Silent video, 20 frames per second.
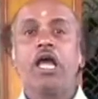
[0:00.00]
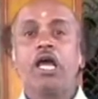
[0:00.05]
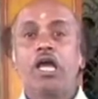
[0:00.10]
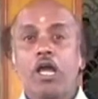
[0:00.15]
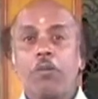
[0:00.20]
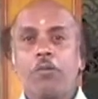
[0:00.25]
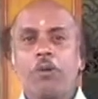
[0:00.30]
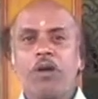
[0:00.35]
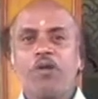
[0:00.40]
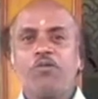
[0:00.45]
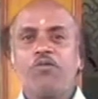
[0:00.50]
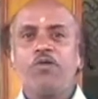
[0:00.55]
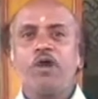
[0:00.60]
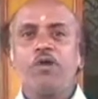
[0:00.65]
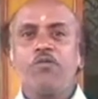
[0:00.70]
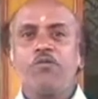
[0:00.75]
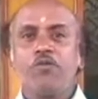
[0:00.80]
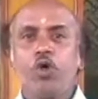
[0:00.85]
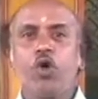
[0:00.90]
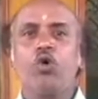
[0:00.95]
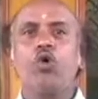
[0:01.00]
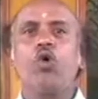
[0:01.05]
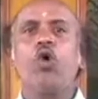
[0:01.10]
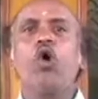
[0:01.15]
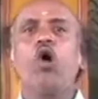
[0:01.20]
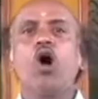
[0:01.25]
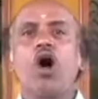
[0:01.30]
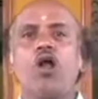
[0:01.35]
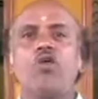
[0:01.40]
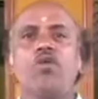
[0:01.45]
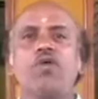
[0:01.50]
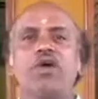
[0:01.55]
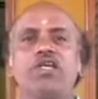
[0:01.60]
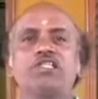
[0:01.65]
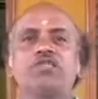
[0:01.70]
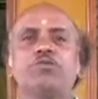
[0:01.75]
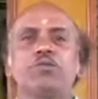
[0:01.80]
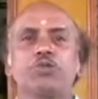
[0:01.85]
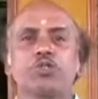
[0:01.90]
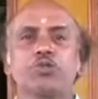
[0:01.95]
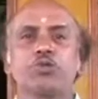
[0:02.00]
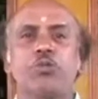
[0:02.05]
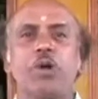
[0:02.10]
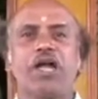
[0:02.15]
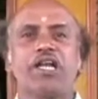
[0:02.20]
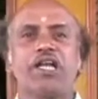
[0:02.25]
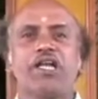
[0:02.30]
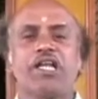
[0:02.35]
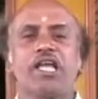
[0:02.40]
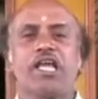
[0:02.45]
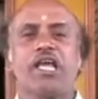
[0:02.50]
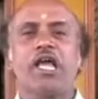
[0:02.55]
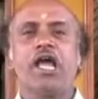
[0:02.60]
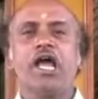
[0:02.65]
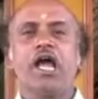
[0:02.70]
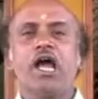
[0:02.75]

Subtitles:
keeping in view always the prosperity,